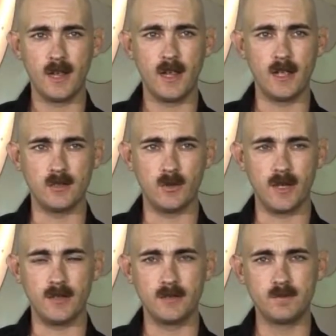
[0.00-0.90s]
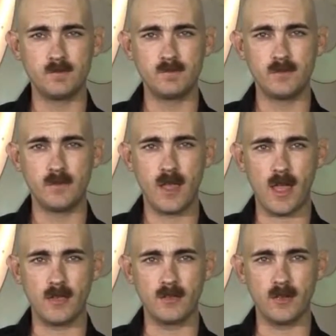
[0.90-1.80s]
as well.
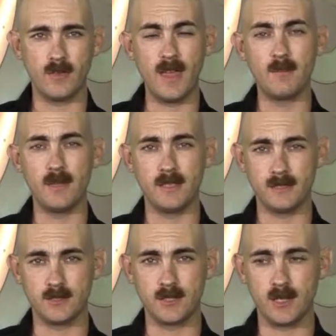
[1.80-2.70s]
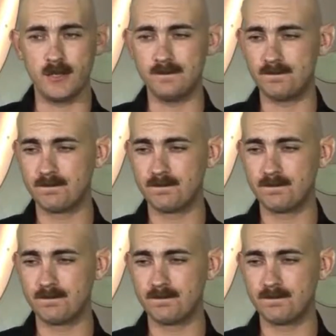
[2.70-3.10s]
So that place is gone.